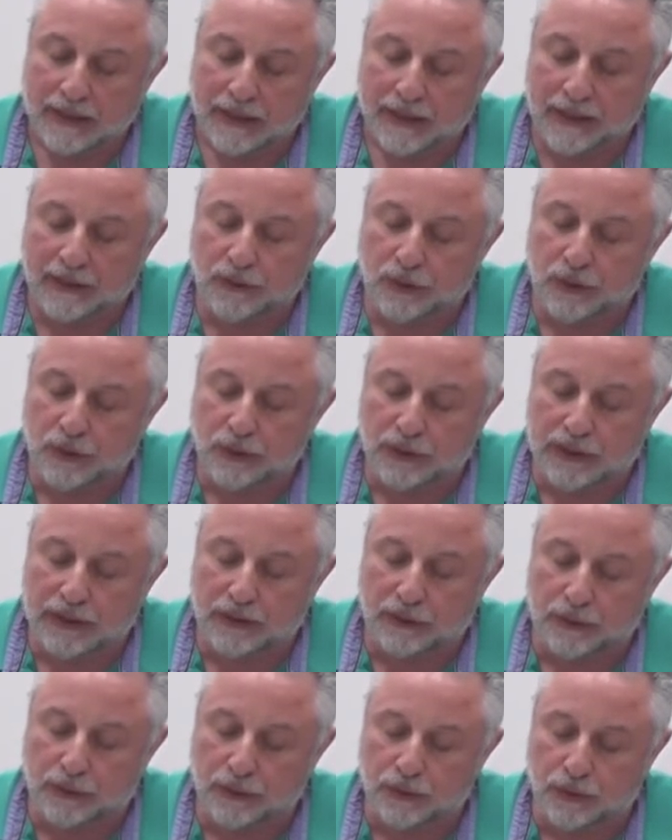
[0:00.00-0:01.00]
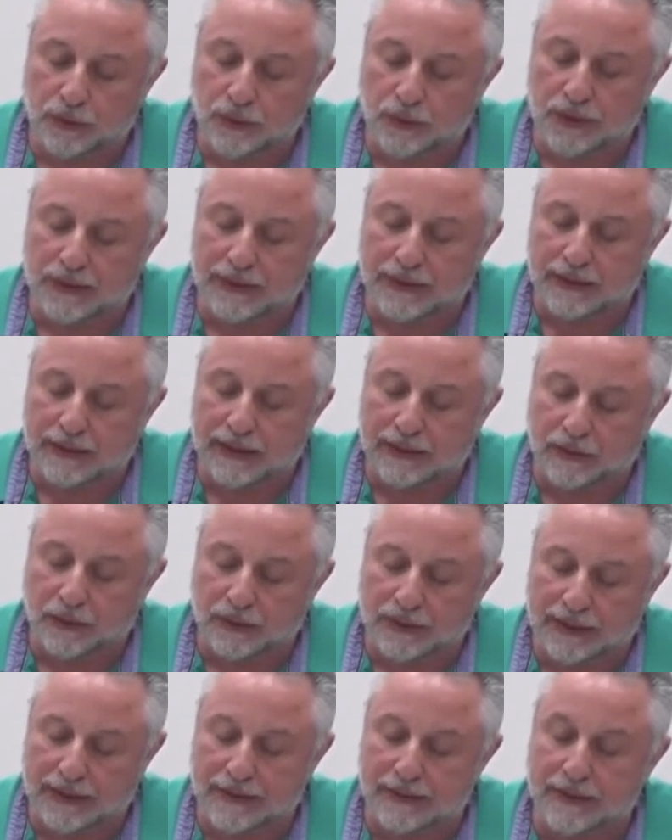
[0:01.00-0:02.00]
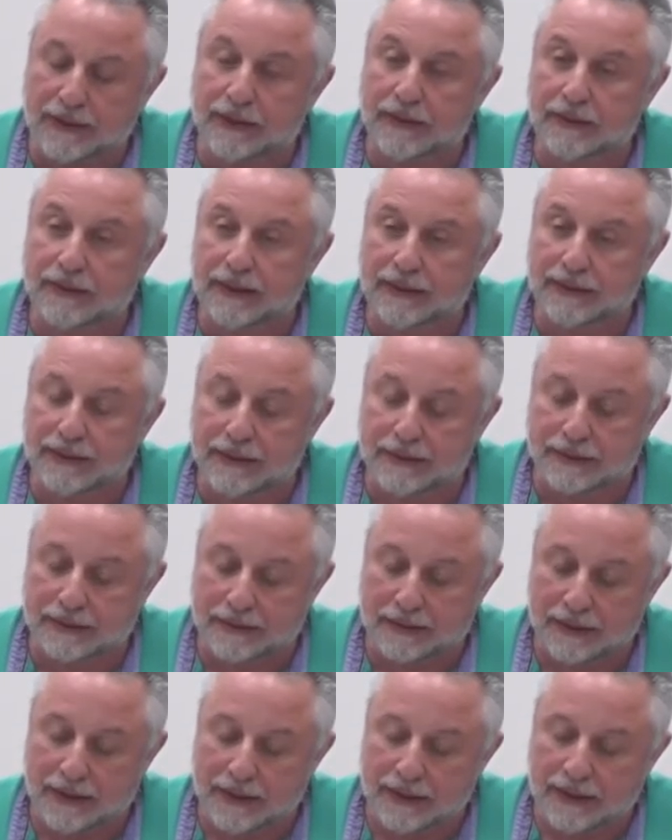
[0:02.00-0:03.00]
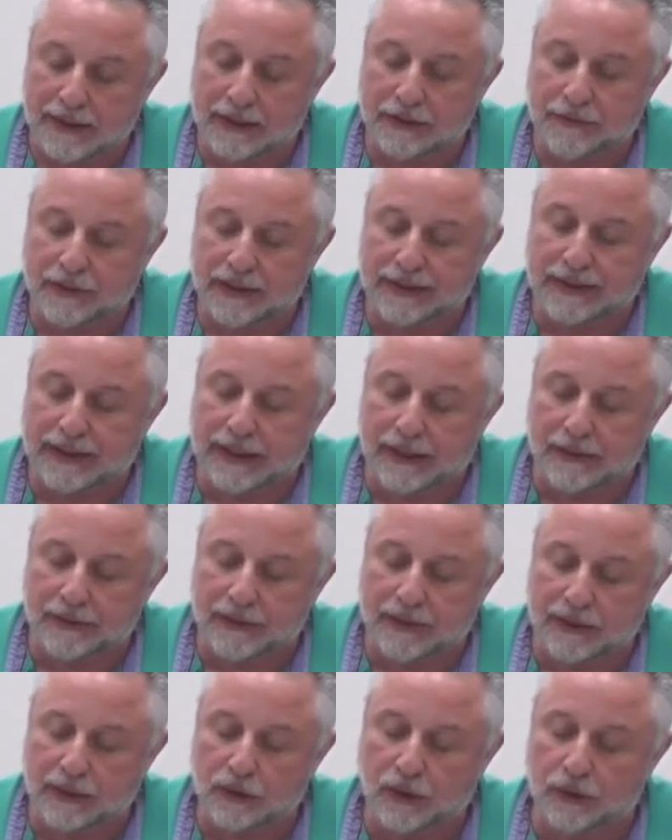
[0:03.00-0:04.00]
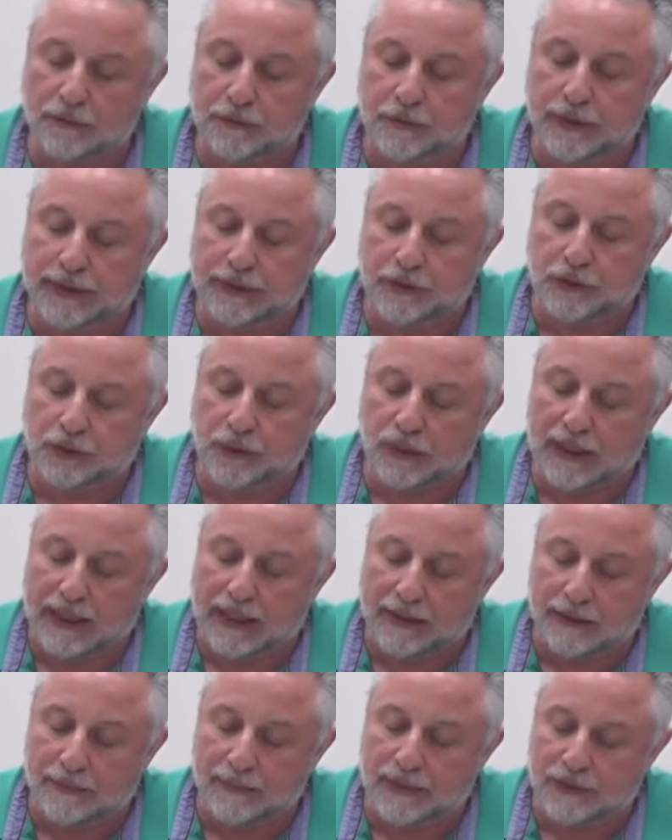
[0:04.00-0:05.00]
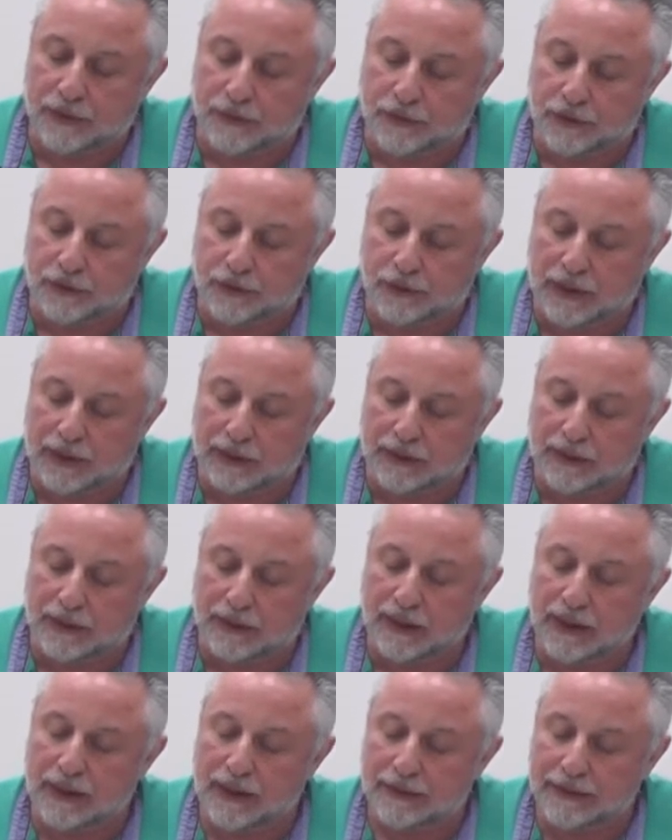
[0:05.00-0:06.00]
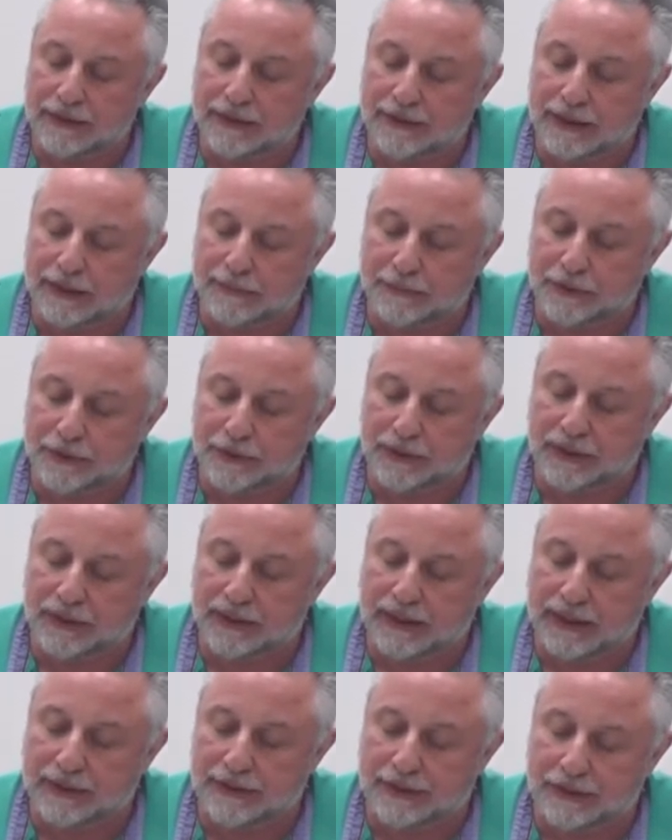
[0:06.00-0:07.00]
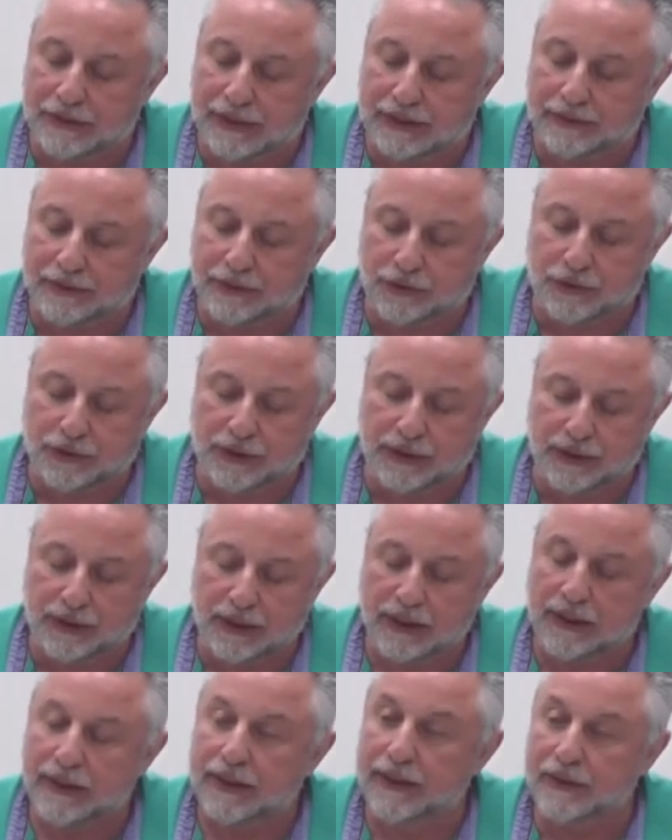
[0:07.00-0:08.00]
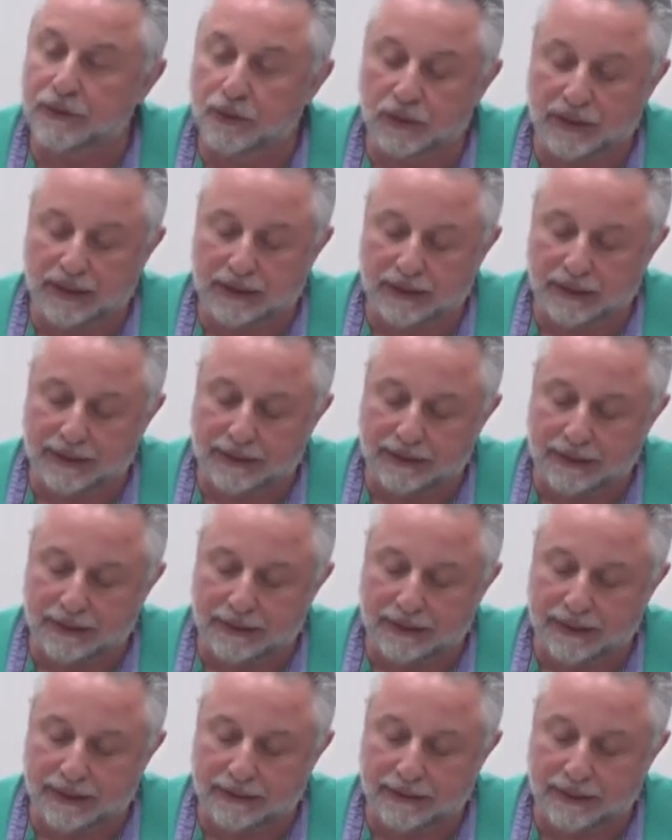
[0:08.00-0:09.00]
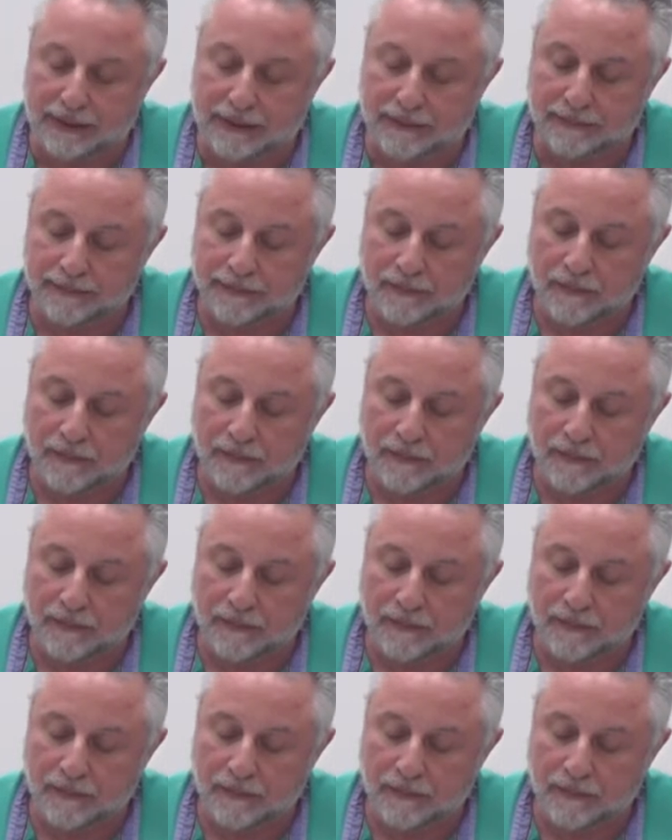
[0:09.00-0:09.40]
Indu introduces agonistic, that is, adversarial, conflictual elements of struggle, deception, and strategy into the analytic setting,